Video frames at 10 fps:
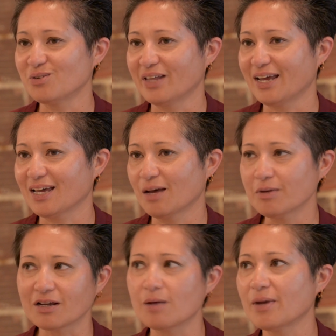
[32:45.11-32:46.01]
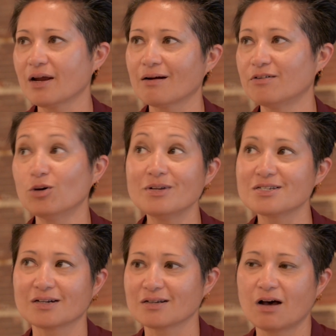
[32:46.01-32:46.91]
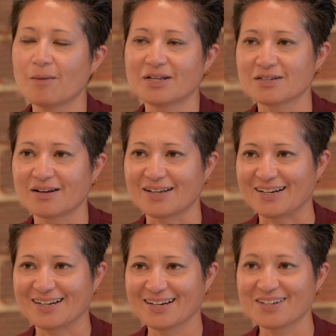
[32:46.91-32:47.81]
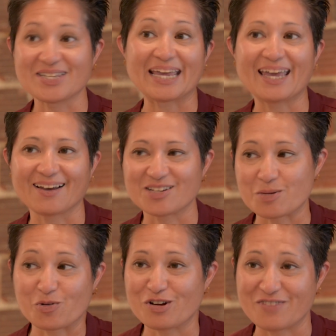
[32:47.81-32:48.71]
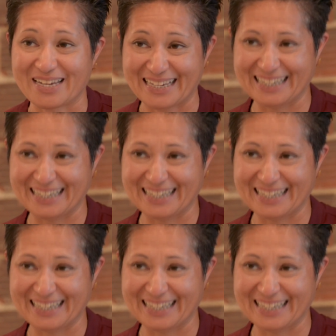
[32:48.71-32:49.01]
Like, I'm going to cut my hair and nobody's going to comment on it because they can't because I'm grieving.